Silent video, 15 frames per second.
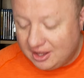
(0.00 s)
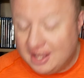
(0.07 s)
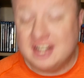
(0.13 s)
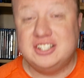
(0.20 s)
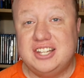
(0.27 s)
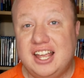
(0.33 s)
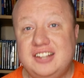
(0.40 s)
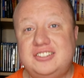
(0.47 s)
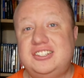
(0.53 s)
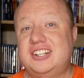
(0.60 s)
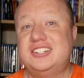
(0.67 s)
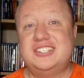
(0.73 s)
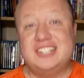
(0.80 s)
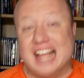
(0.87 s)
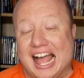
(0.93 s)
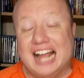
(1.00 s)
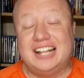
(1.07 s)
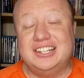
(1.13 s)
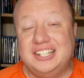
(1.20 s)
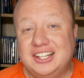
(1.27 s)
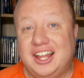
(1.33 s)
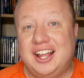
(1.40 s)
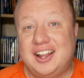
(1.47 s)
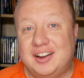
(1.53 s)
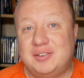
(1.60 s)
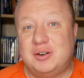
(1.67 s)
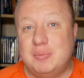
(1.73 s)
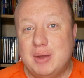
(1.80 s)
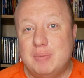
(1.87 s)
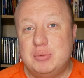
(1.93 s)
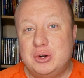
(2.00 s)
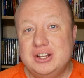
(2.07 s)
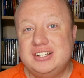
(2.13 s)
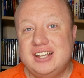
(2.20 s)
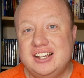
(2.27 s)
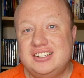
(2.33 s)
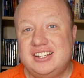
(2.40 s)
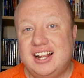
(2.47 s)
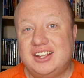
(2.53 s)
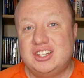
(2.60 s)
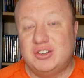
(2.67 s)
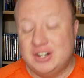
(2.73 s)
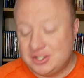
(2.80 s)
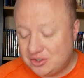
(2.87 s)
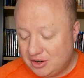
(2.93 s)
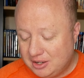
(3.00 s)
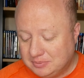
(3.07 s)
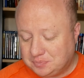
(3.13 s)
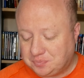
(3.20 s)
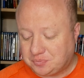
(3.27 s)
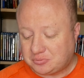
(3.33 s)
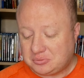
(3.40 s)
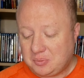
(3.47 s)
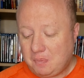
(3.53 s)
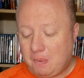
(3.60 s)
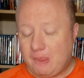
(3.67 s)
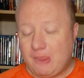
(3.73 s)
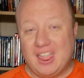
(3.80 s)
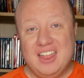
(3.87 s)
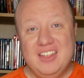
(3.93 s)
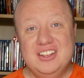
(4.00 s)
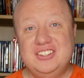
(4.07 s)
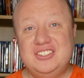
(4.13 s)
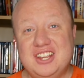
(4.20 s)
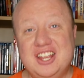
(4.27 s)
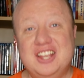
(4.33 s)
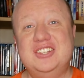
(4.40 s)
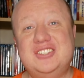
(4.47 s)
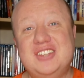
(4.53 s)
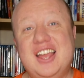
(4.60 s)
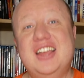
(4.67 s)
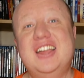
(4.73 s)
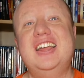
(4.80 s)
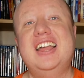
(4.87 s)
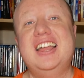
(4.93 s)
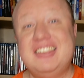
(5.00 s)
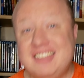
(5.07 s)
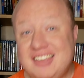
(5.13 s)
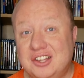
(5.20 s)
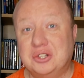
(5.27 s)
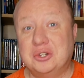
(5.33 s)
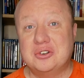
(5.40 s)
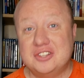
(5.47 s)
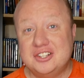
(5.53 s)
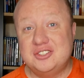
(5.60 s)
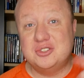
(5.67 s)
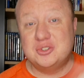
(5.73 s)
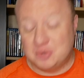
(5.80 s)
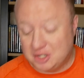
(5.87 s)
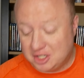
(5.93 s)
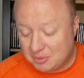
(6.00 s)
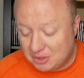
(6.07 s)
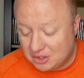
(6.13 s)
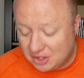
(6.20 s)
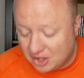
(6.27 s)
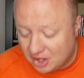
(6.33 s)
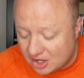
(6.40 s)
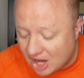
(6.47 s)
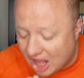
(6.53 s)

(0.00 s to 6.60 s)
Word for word: It tastes exactly like I remember it tasting at the restaurant. This is killer. This is really, really good.